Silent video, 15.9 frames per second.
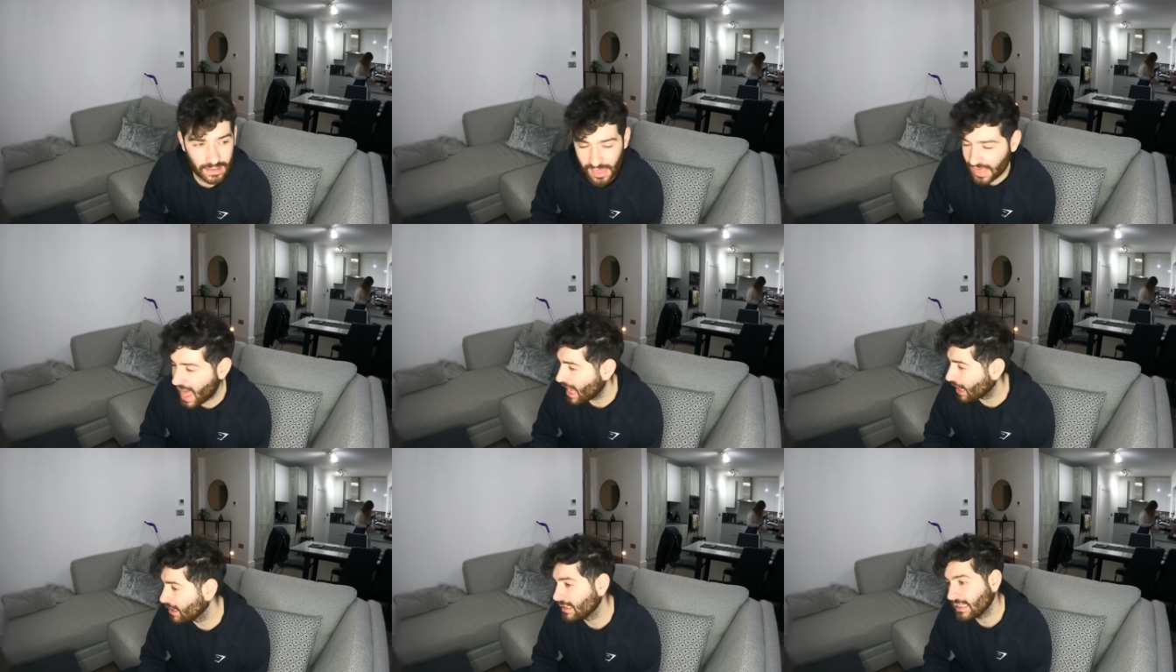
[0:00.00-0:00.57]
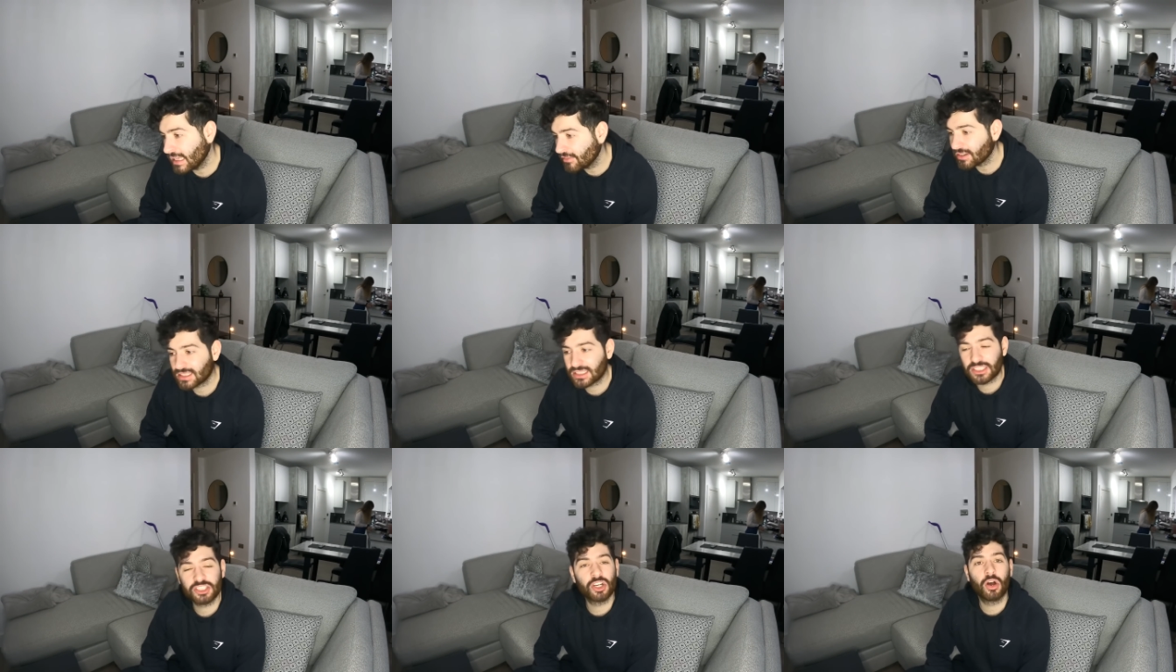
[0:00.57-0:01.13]
That could give
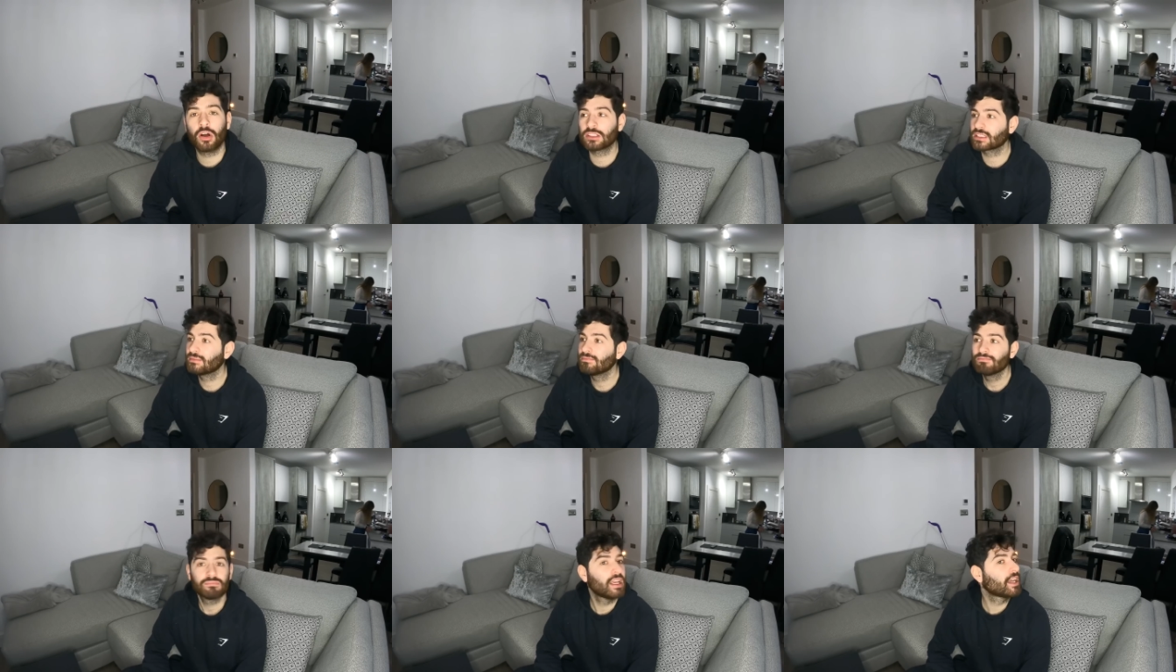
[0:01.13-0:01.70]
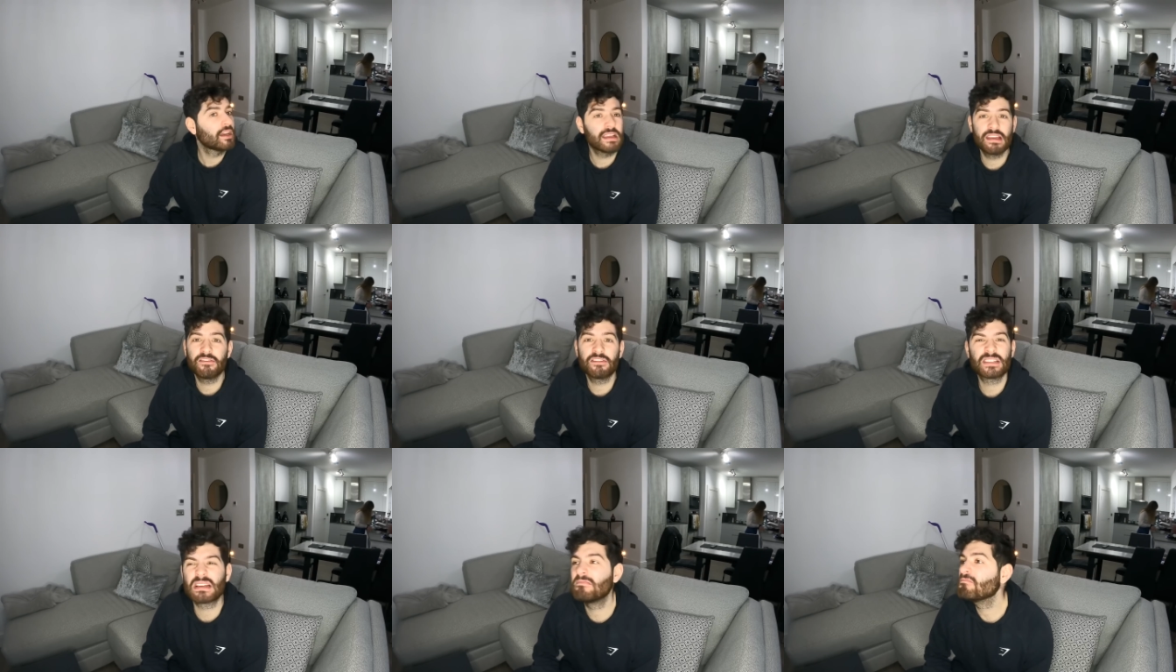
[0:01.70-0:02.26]
us a chance. It can
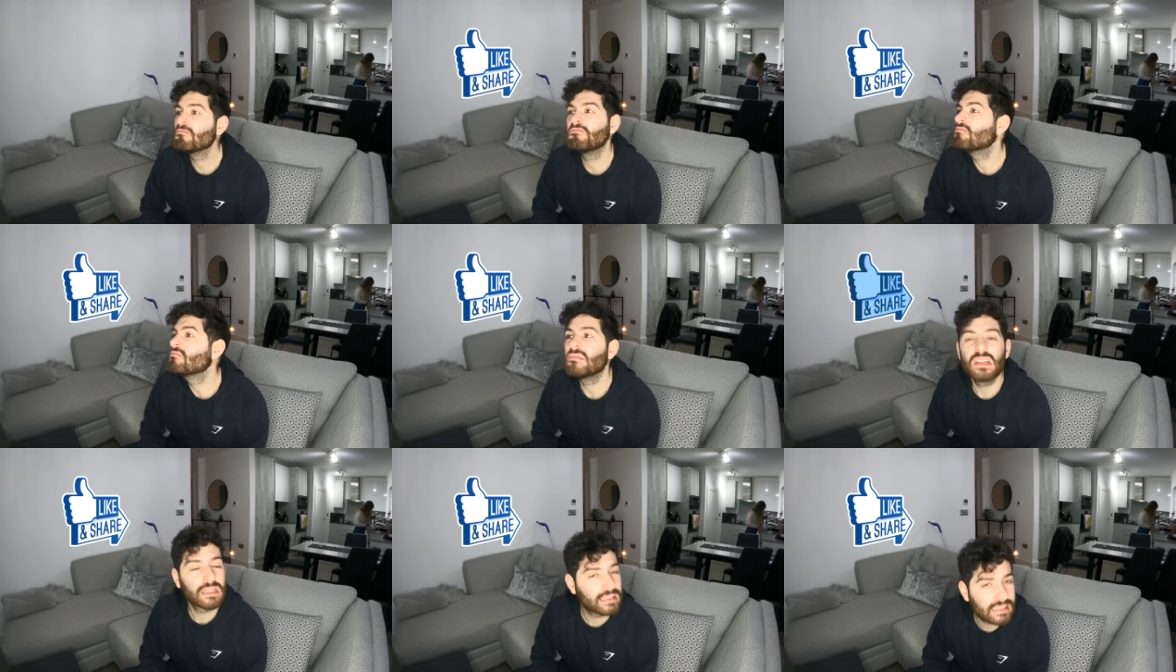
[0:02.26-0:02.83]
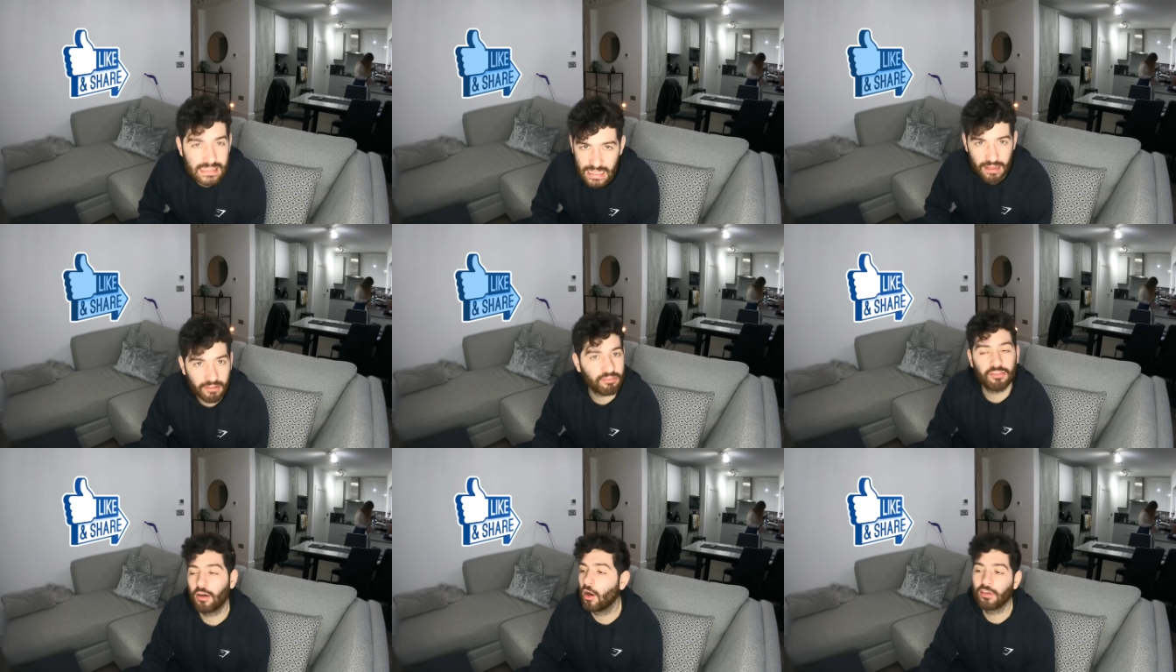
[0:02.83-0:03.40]
give us a
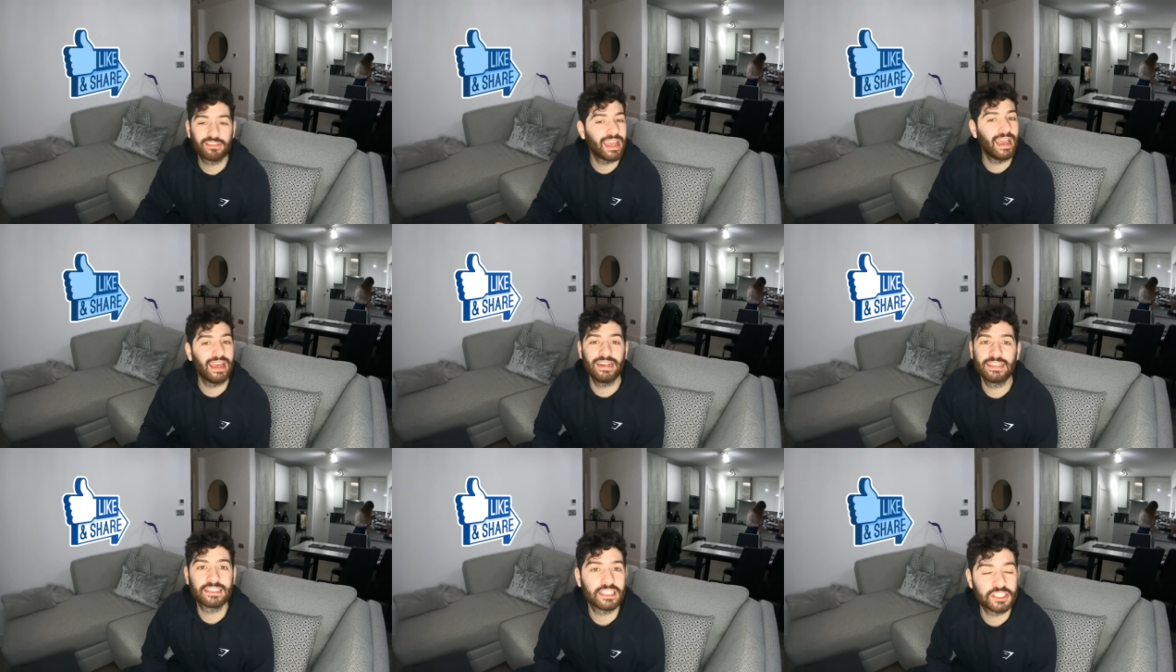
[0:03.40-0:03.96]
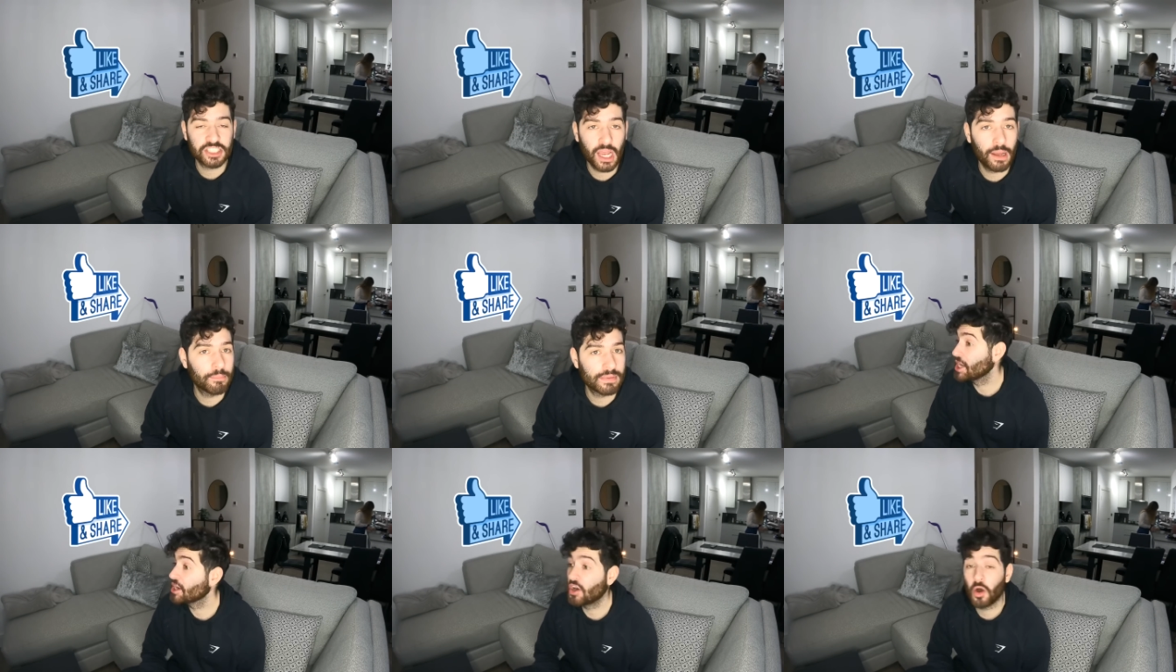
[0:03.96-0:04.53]
sniff of getting into the
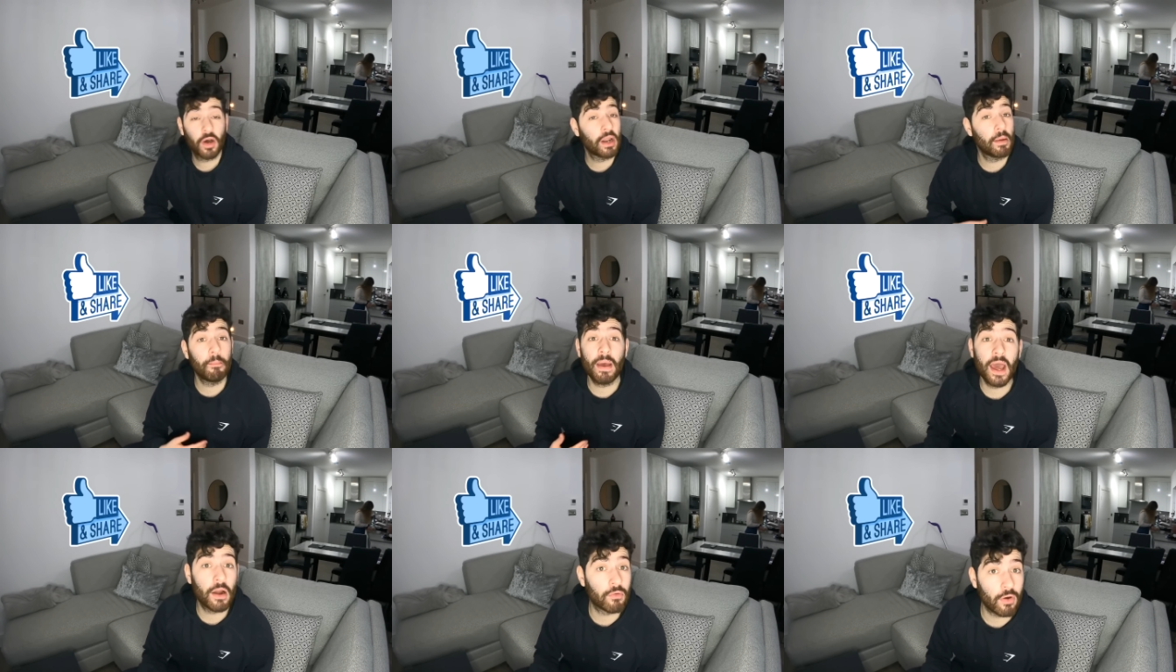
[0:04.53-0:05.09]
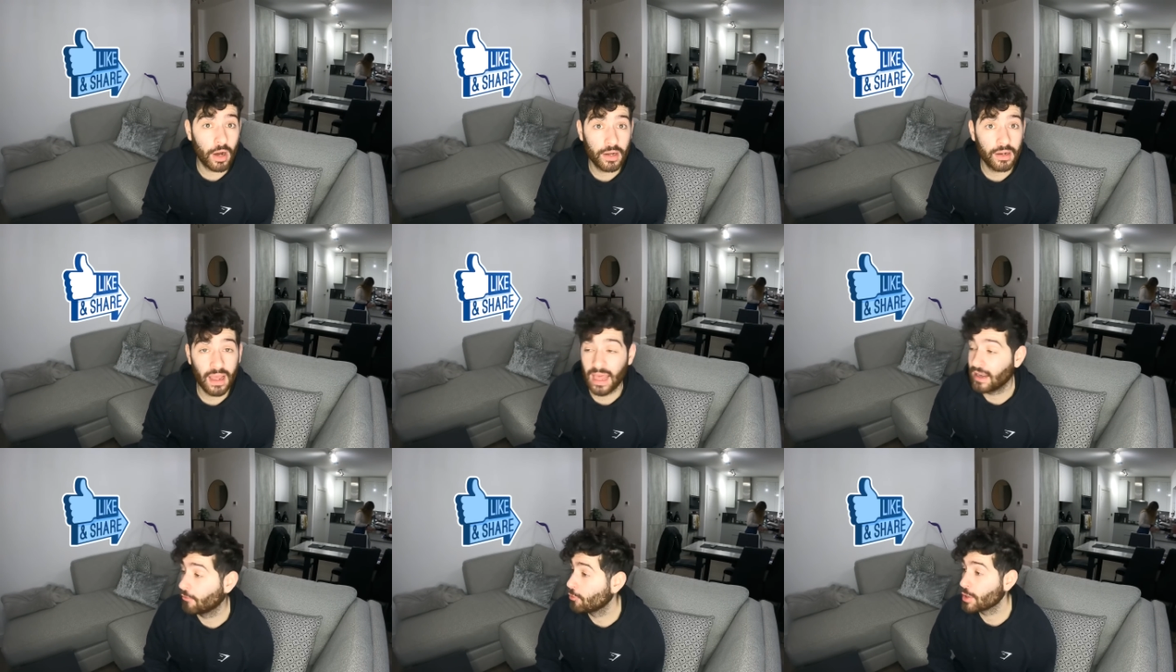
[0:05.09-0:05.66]
champ. We can go on a better run.
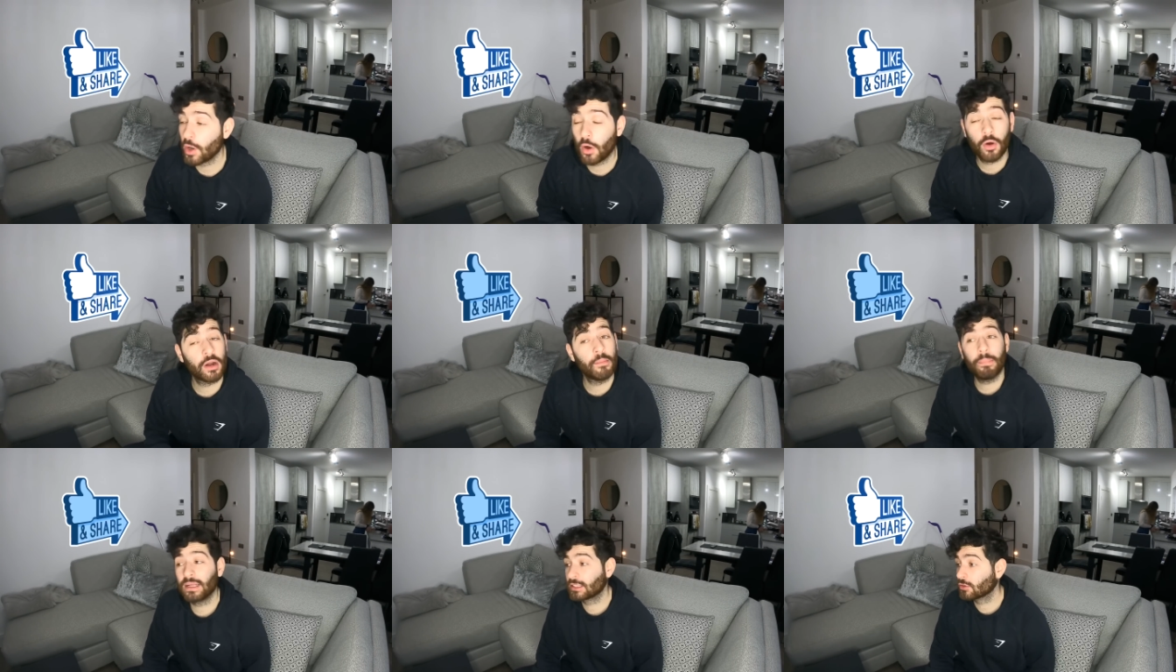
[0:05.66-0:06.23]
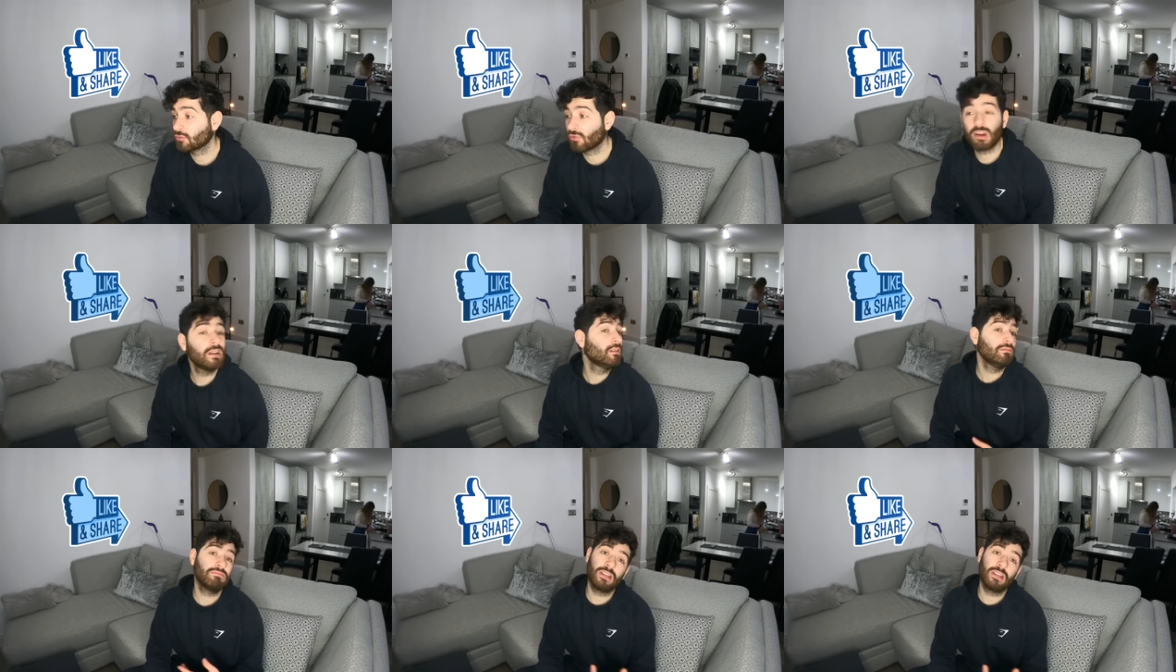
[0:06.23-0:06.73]
And if we go on a better run,